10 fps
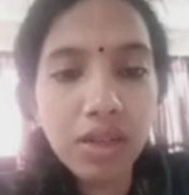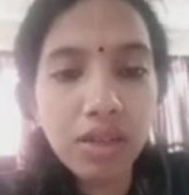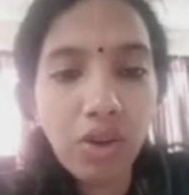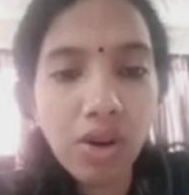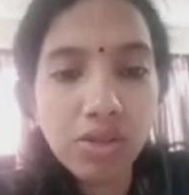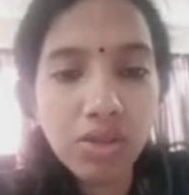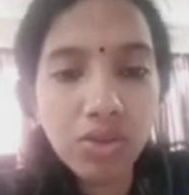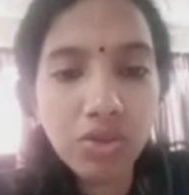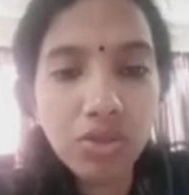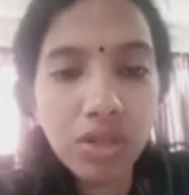
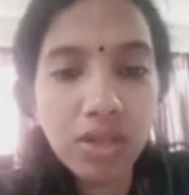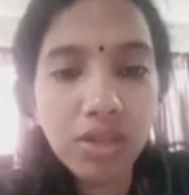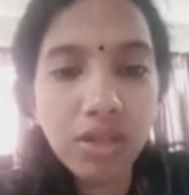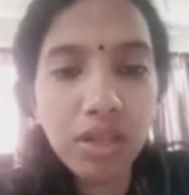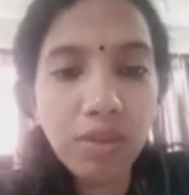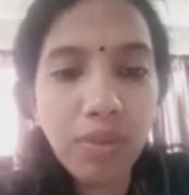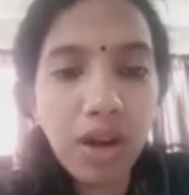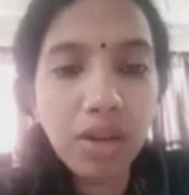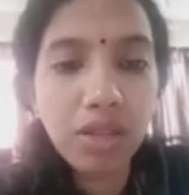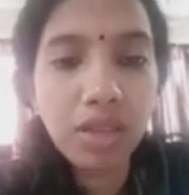Constitution. Then the
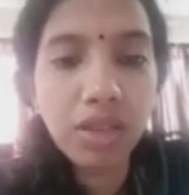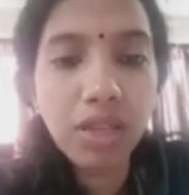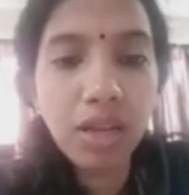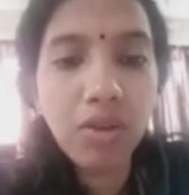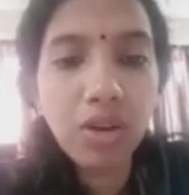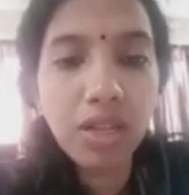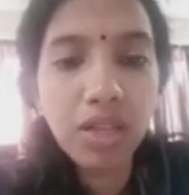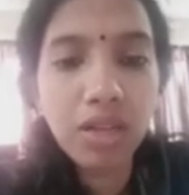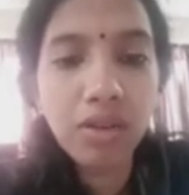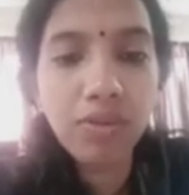part
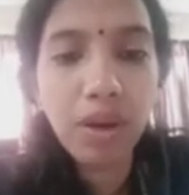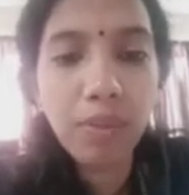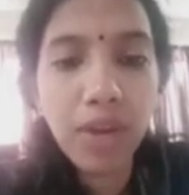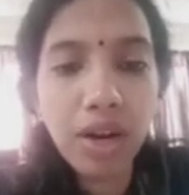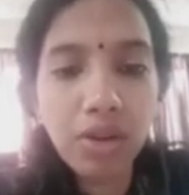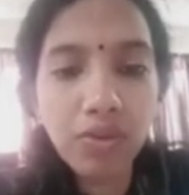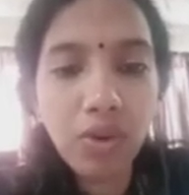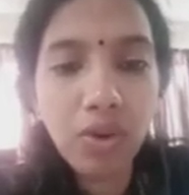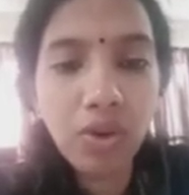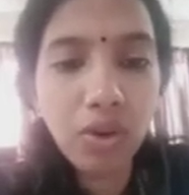part
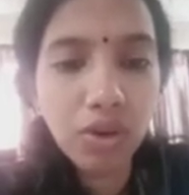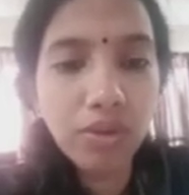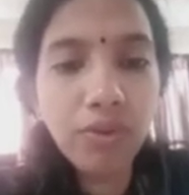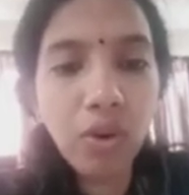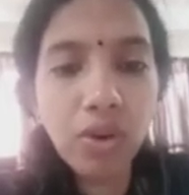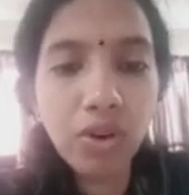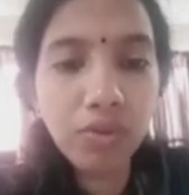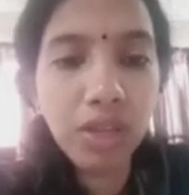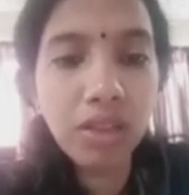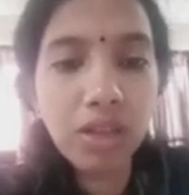4
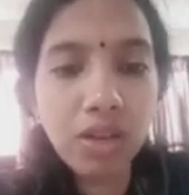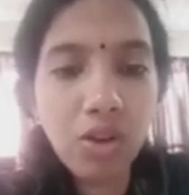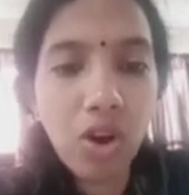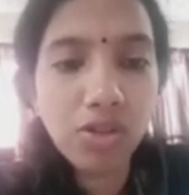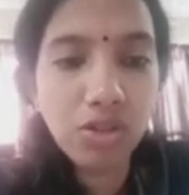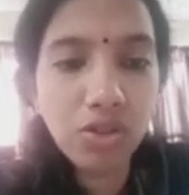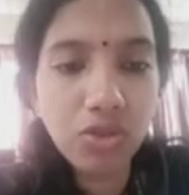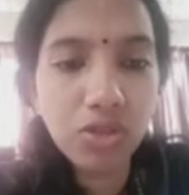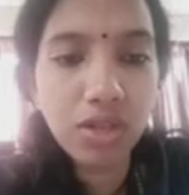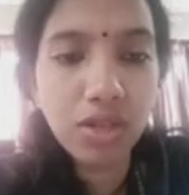of the Indian
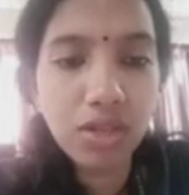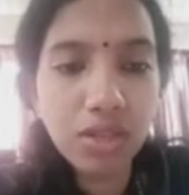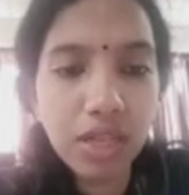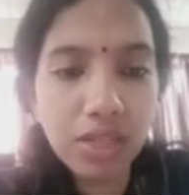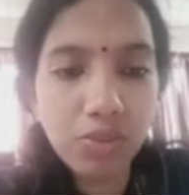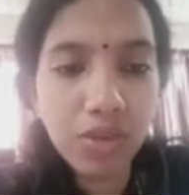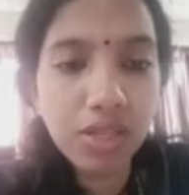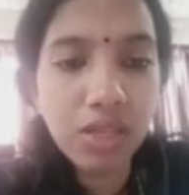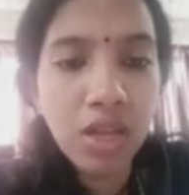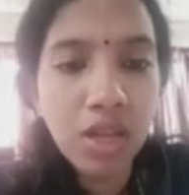Constitution is
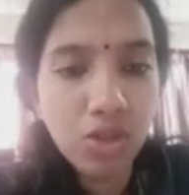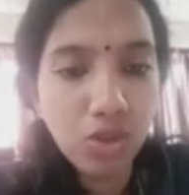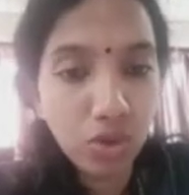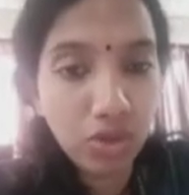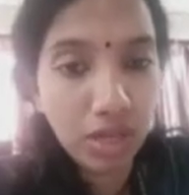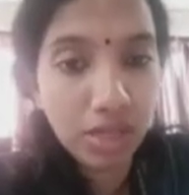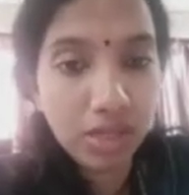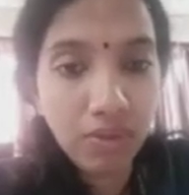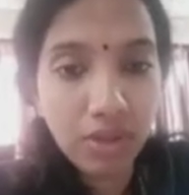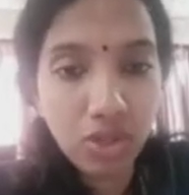express
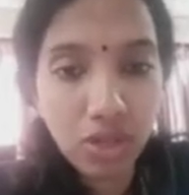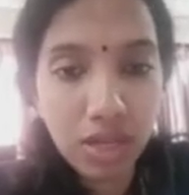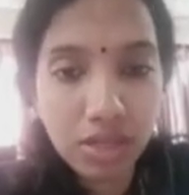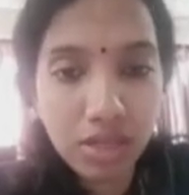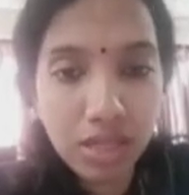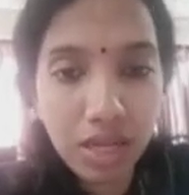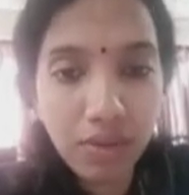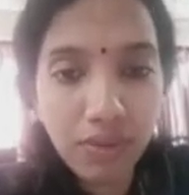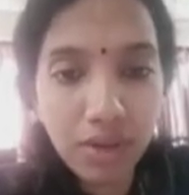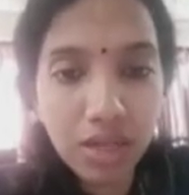socialism, which
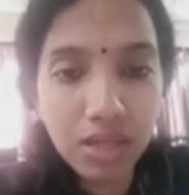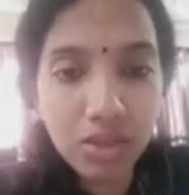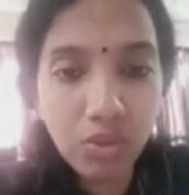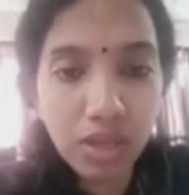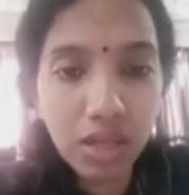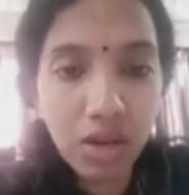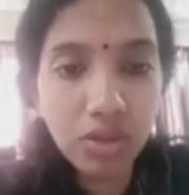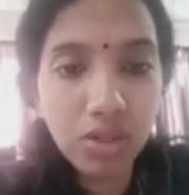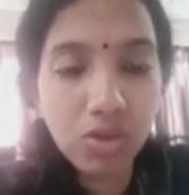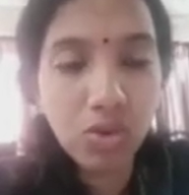itself is
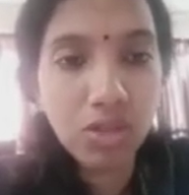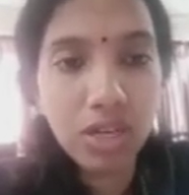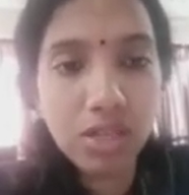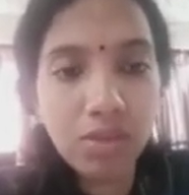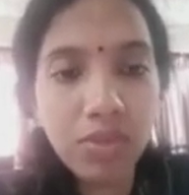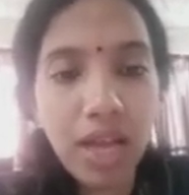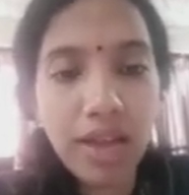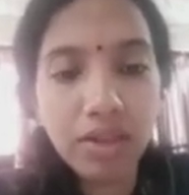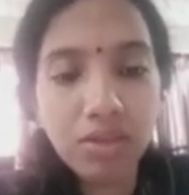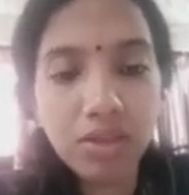without the socialism
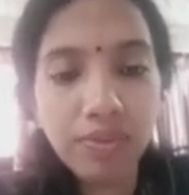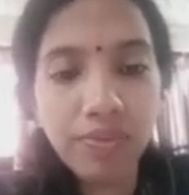character.